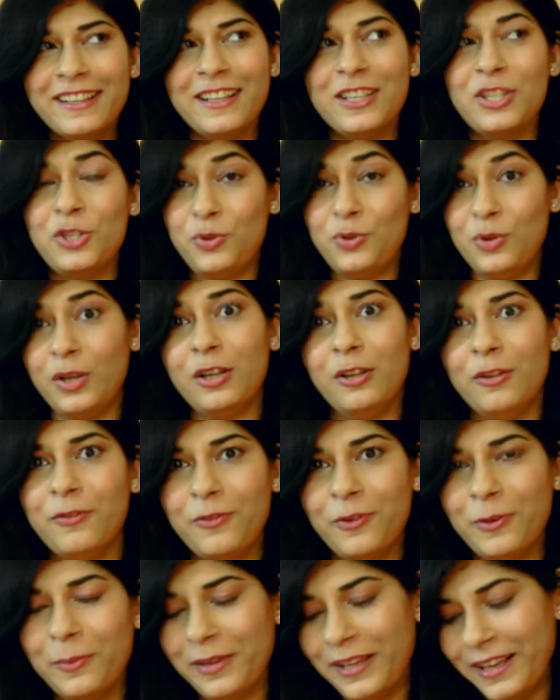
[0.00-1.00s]
a struggle
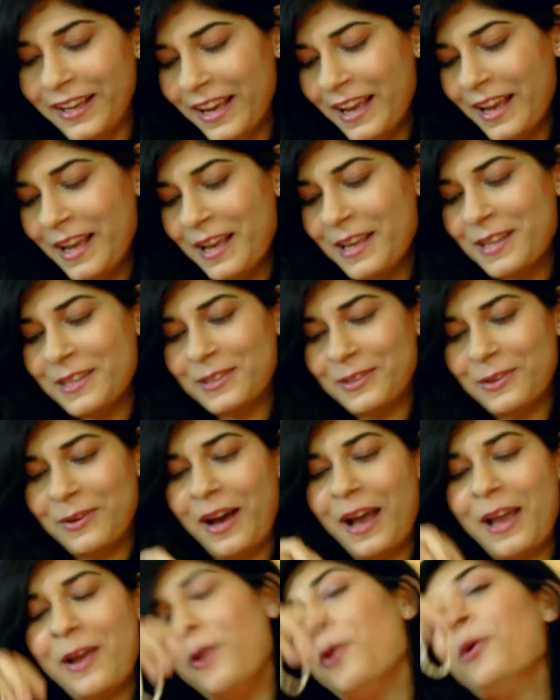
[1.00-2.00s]
for me. So
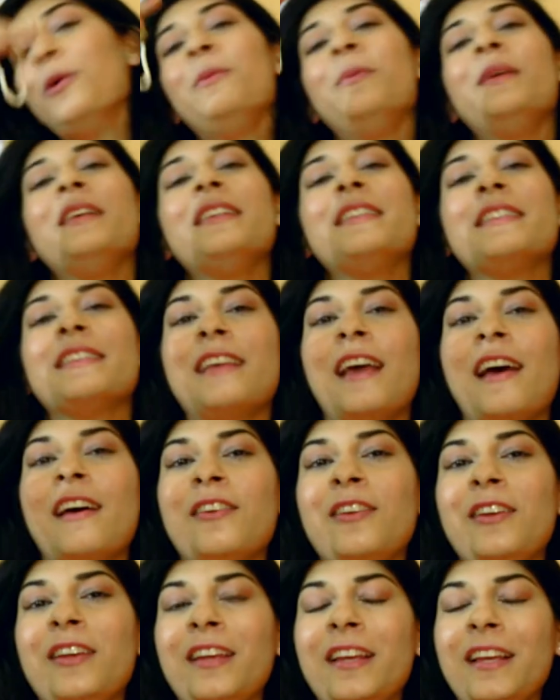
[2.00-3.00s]
I always
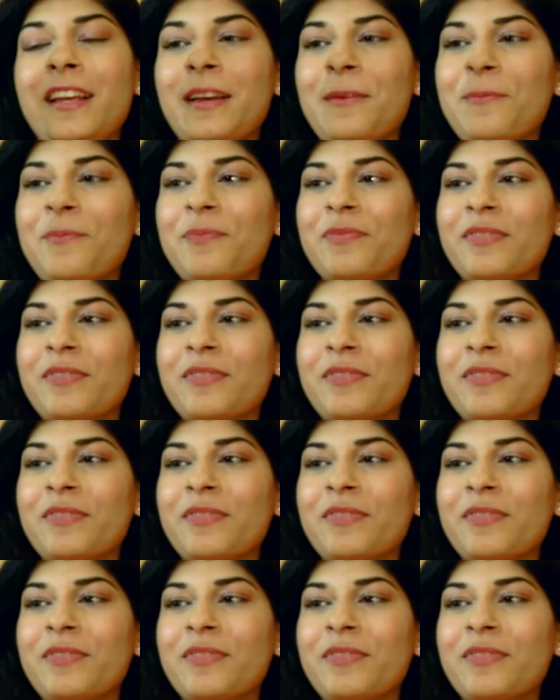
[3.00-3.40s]
carry